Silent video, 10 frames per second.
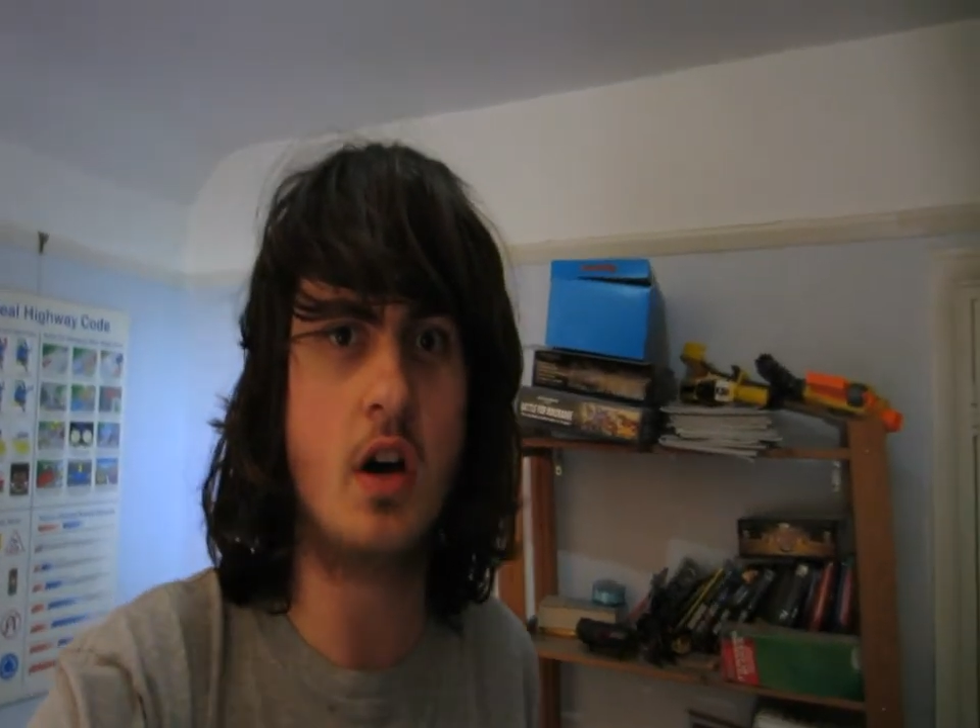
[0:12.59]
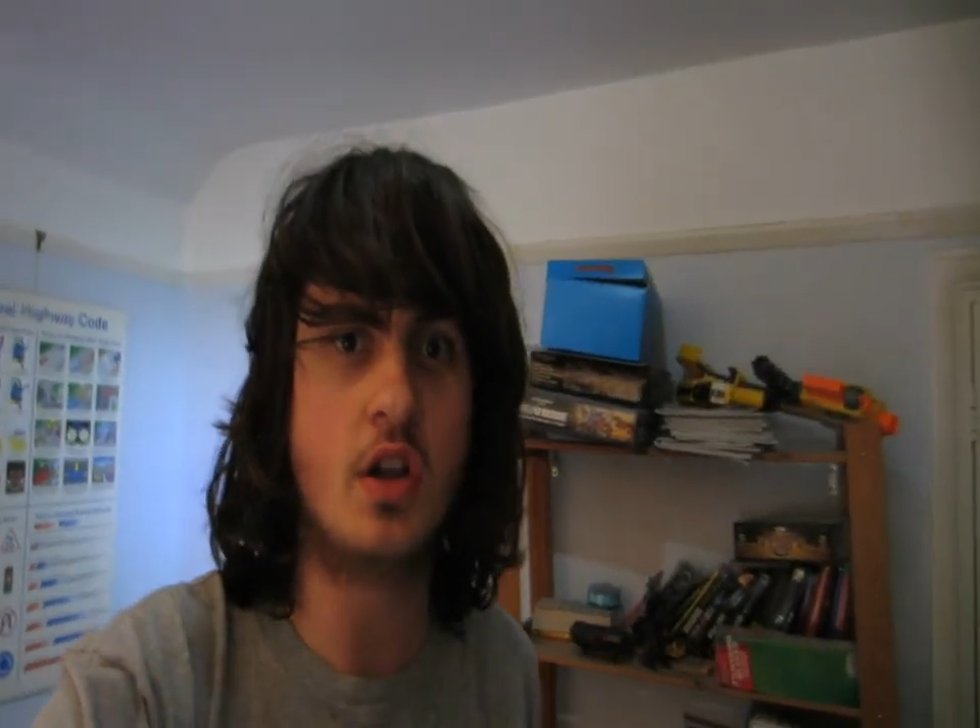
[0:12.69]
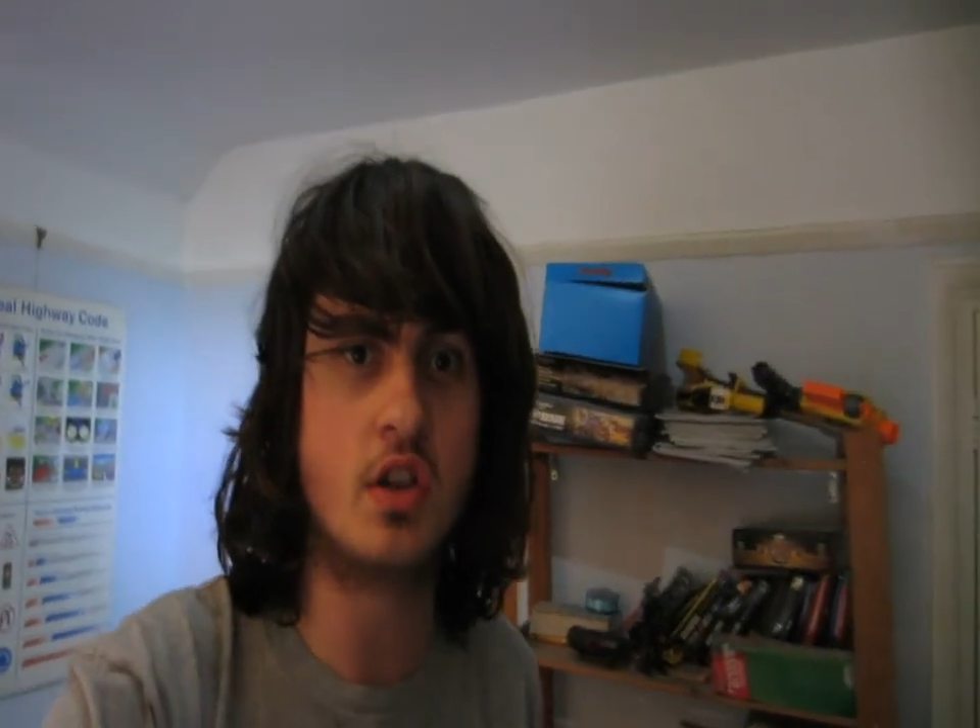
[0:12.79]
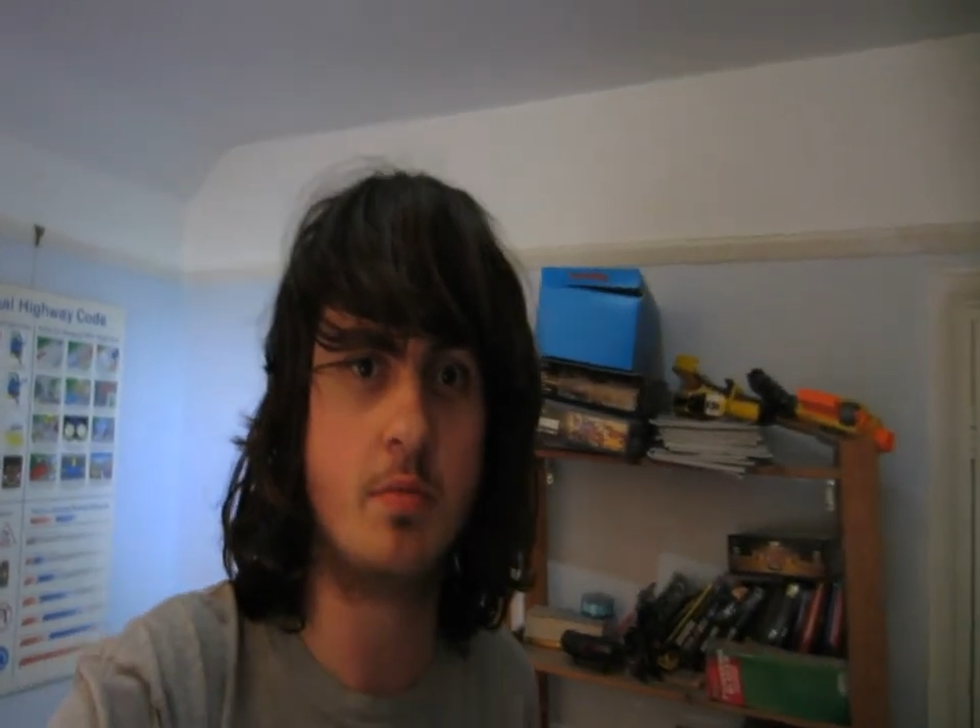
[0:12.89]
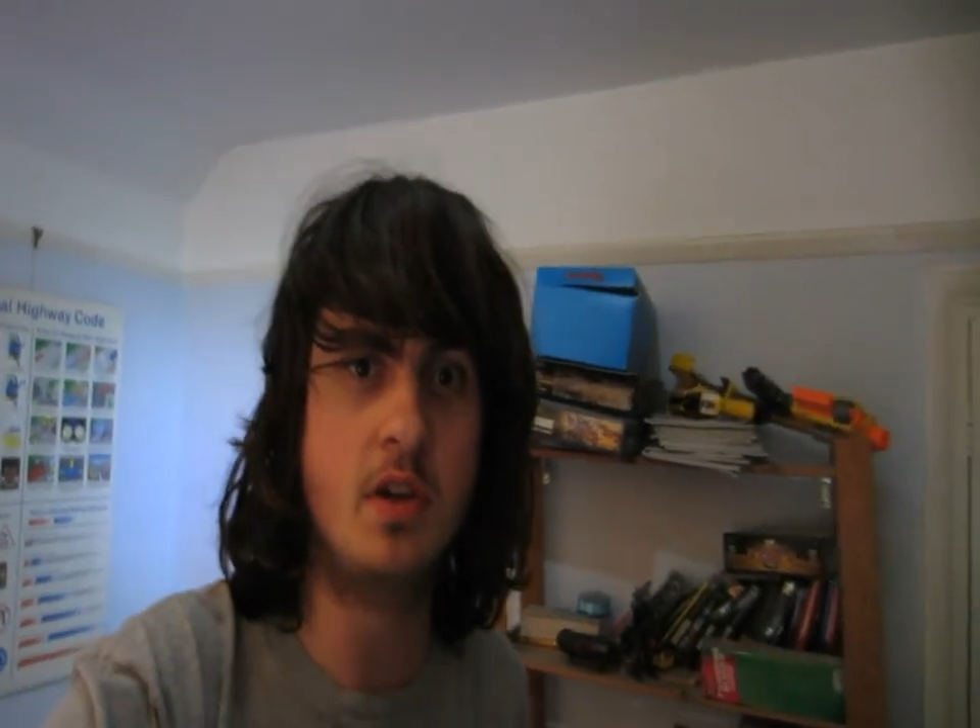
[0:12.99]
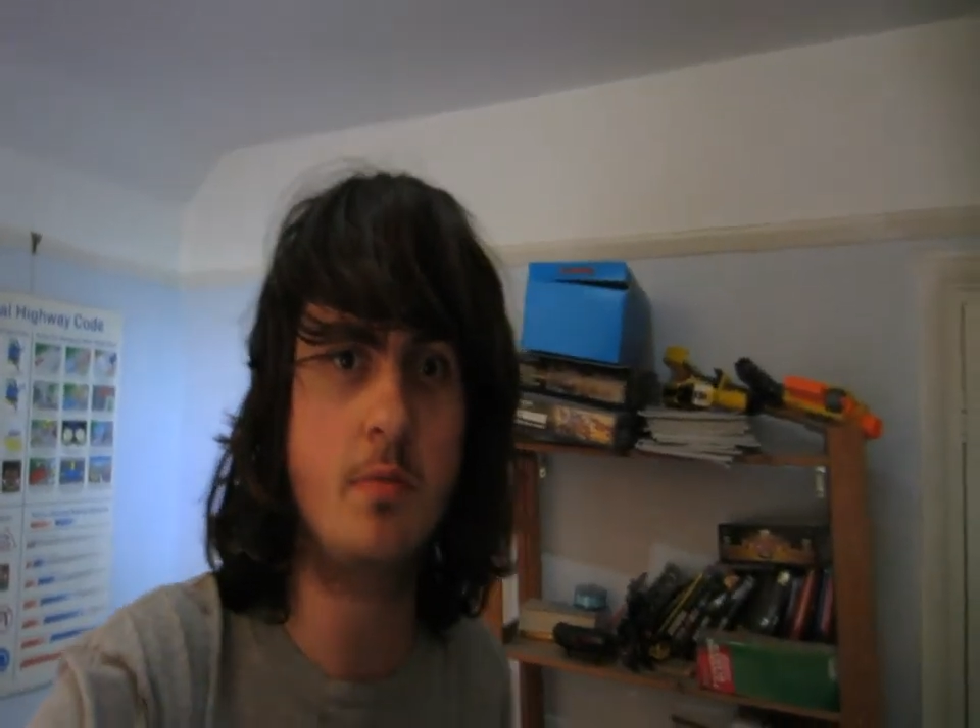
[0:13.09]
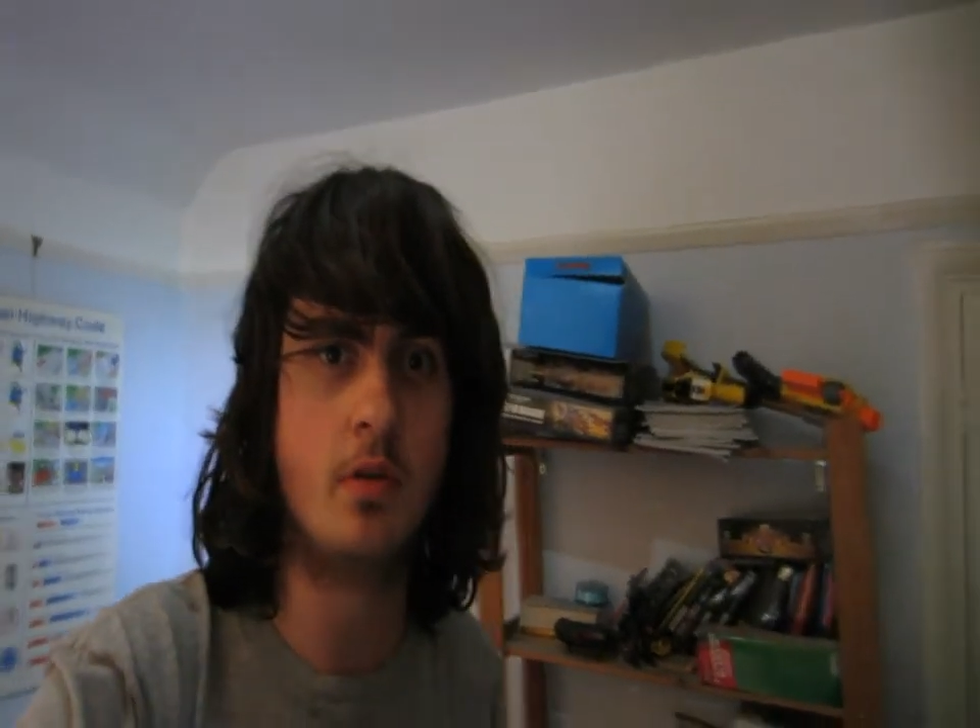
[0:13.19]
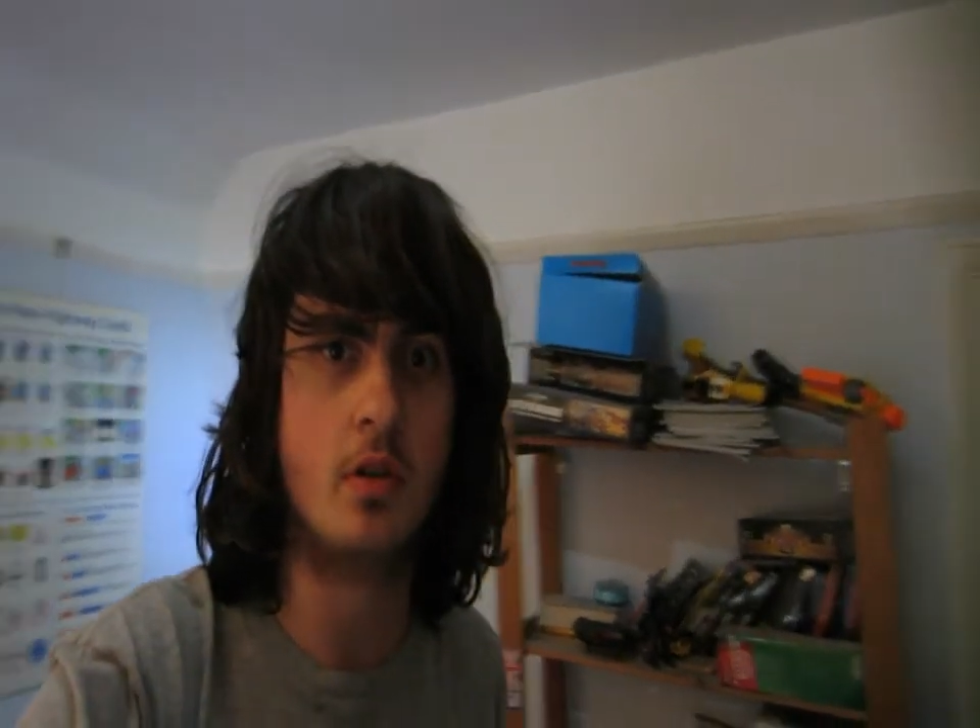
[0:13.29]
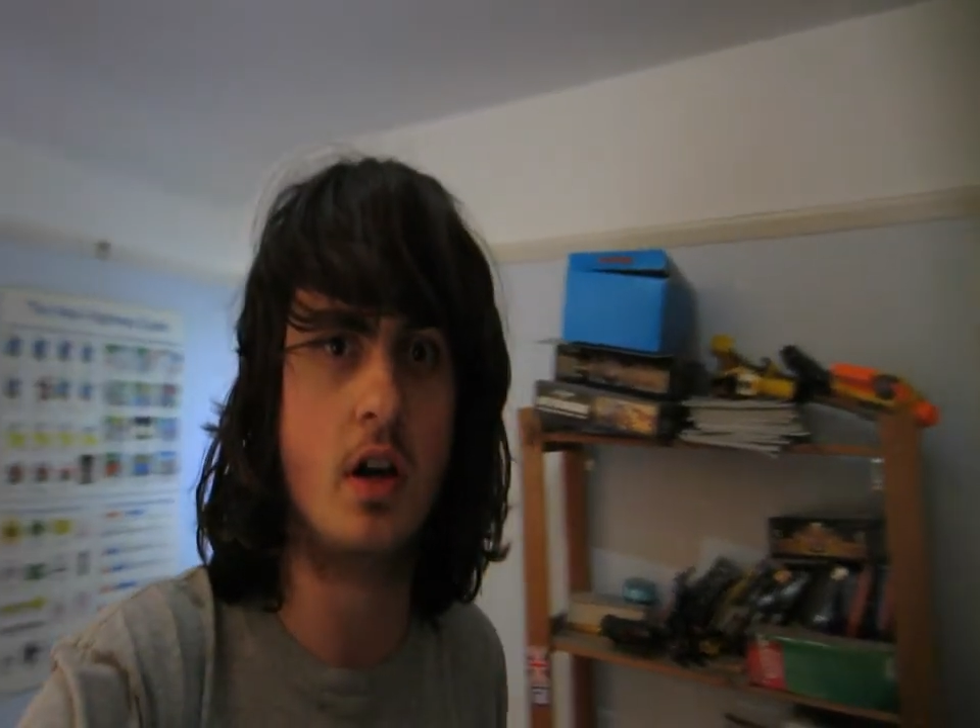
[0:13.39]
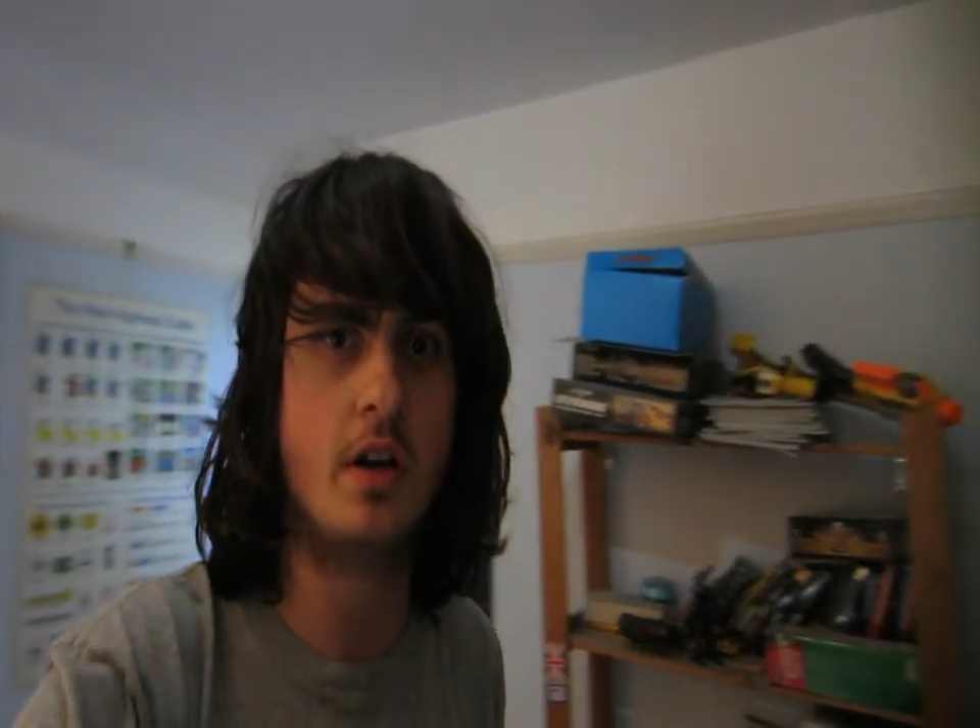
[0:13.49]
other people.